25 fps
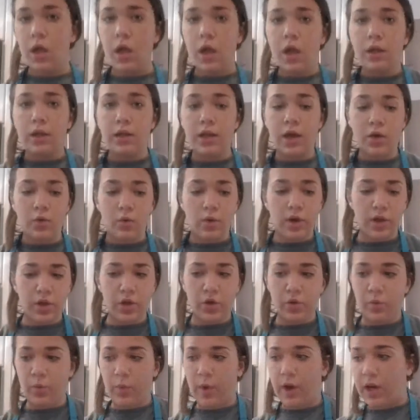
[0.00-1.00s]
Now while
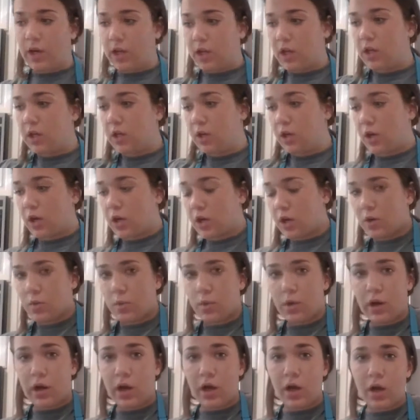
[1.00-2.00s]
you're waiting, you're gonna
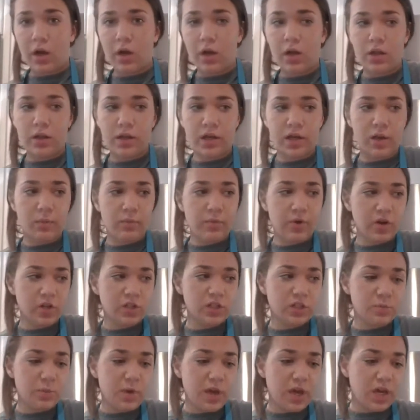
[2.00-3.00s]
wanna clean up your
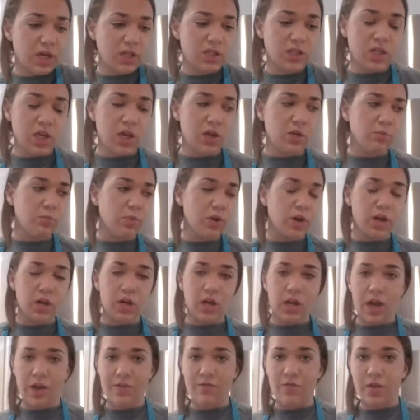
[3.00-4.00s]
space and put
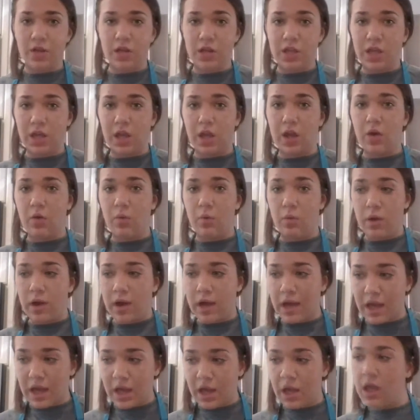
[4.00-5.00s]
everything
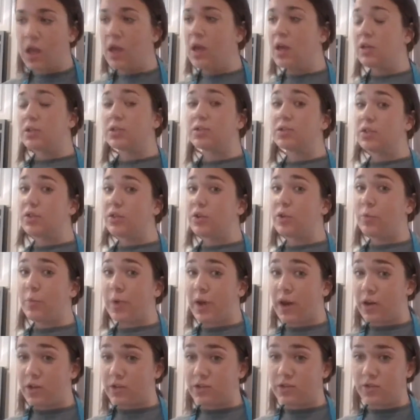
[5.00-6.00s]
away so your
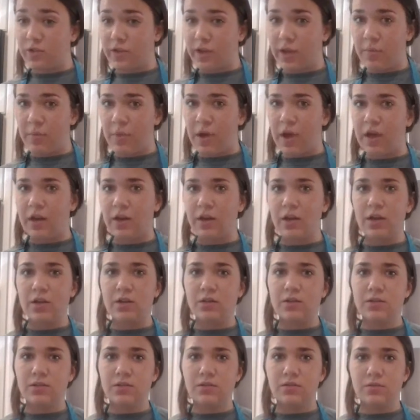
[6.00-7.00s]
parents don't get mad,
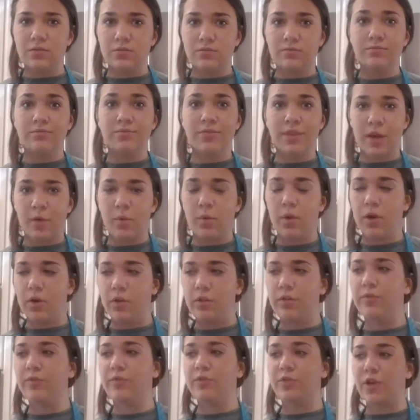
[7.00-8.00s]
because they will,
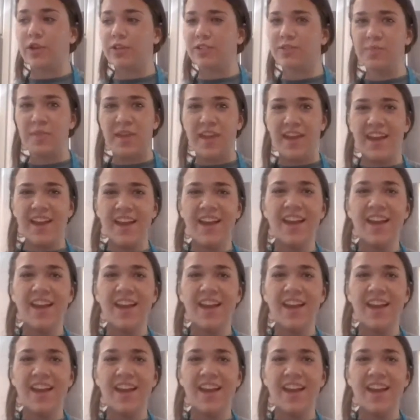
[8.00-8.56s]
trust me.